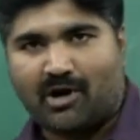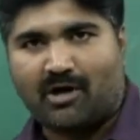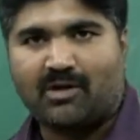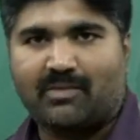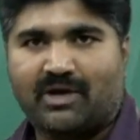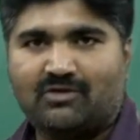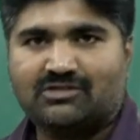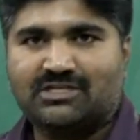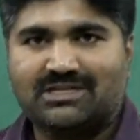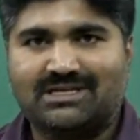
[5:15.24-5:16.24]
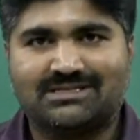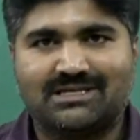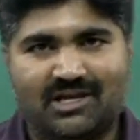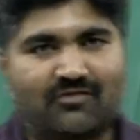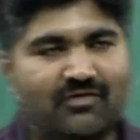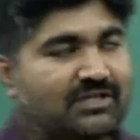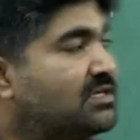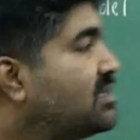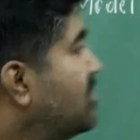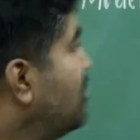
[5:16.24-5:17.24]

problem by using this equation.